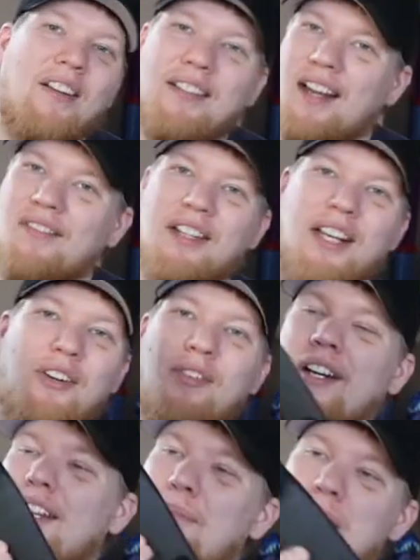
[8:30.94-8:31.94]
I'll never get
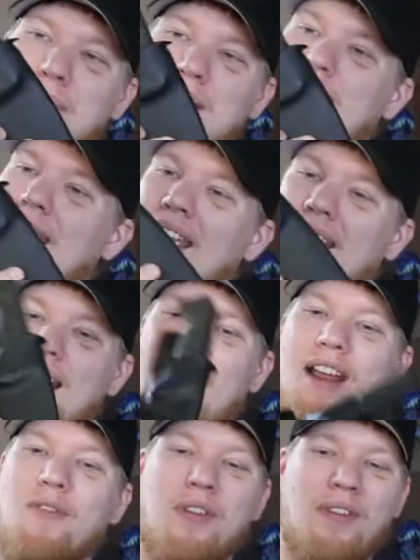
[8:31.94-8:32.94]
rid of my BK9.